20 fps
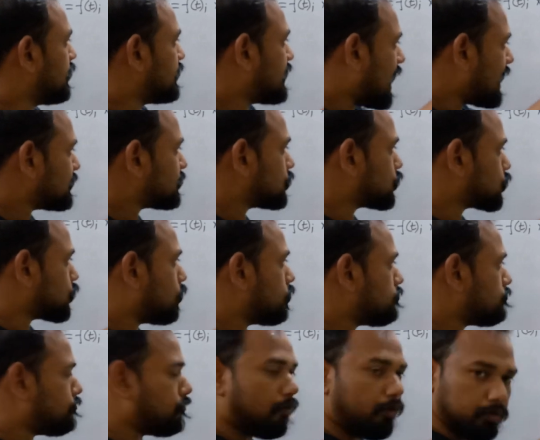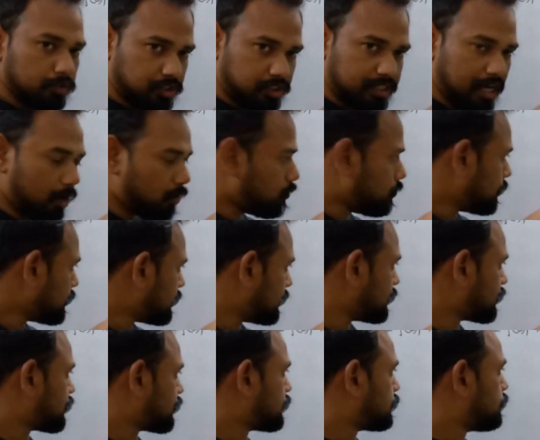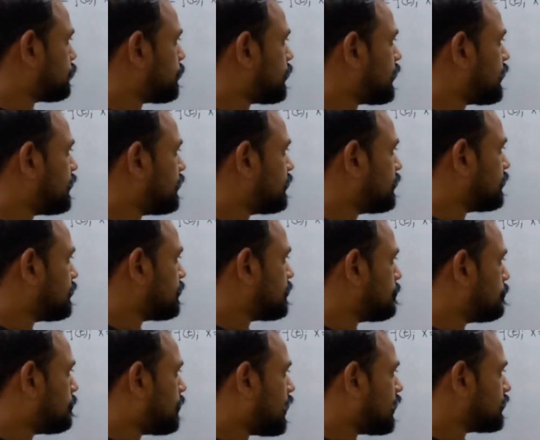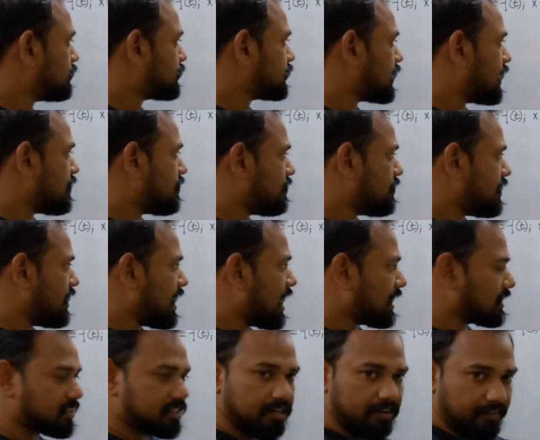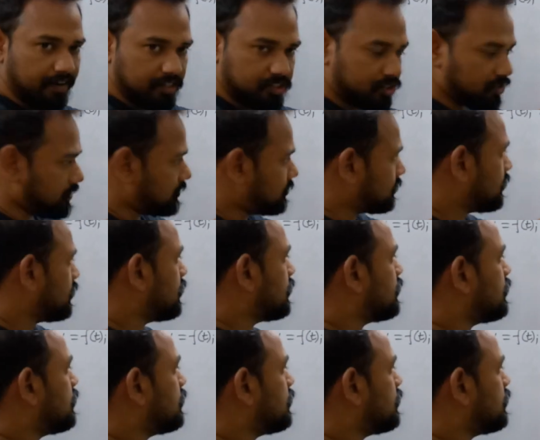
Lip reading: It has its own force downwards, where the mass and the acceleration,